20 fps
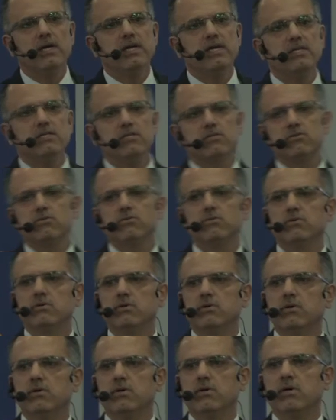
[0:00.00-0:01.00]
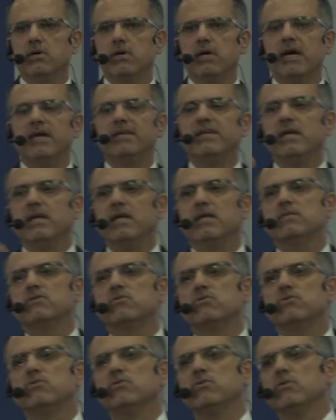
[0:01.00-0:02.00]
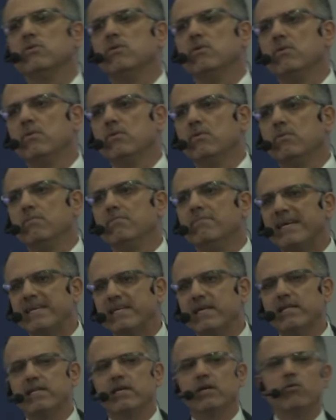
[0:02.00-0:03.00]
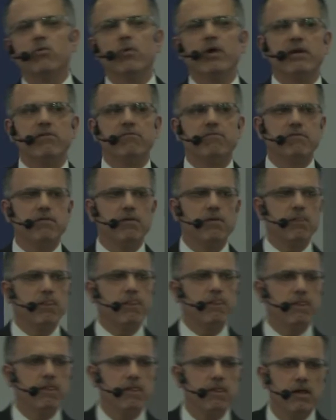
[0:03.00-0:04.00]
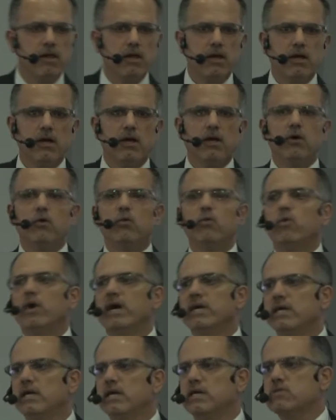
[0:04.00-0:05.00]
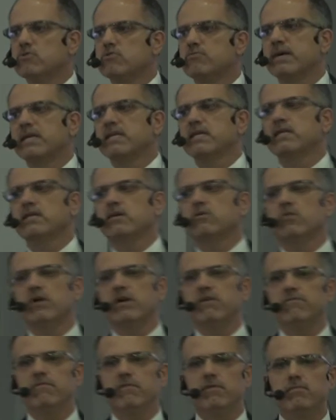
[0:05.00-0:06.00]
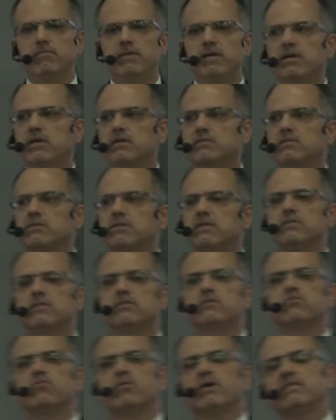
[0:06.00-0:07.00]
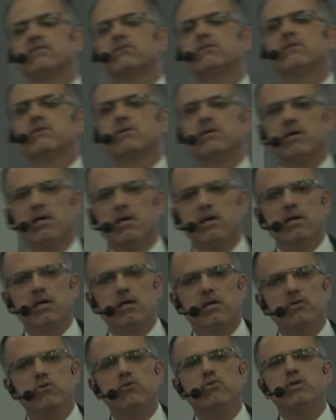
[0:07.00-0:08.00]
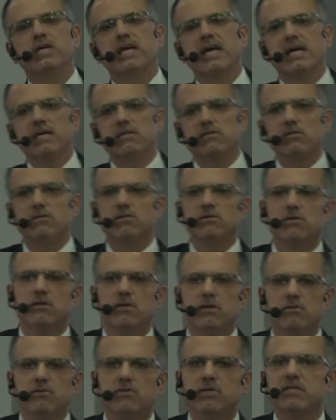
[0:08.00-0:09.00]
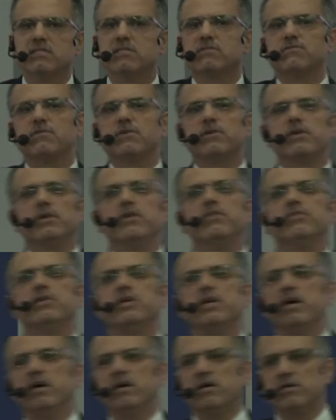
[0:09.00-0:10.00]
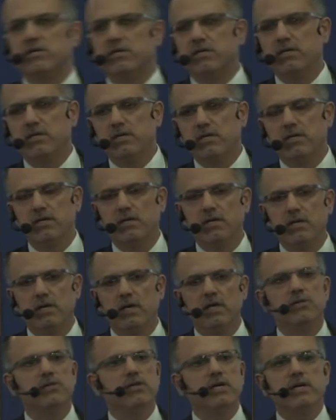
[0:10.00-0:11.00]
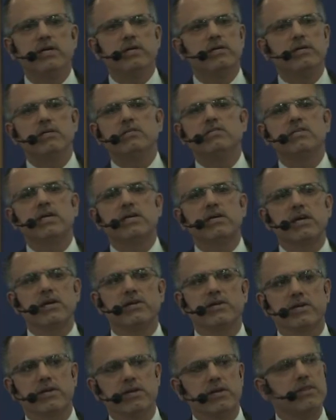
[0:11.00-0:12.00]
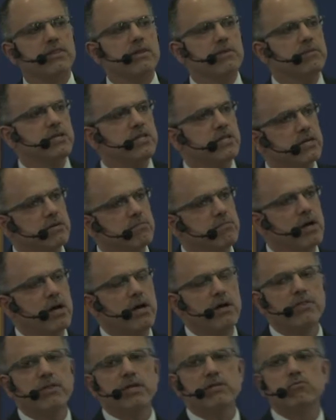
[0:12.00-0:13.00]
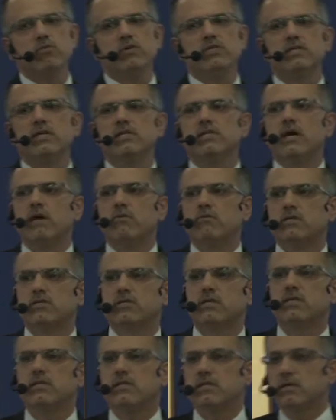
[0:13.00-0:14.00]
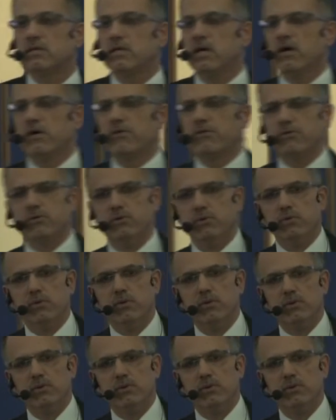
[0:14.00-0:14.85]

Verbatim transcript: into an electromagnetic wave. Why electromagnetic wave? Because this is what you can transfer in the air. And the air is the carrier, is the medium that we send our signal through.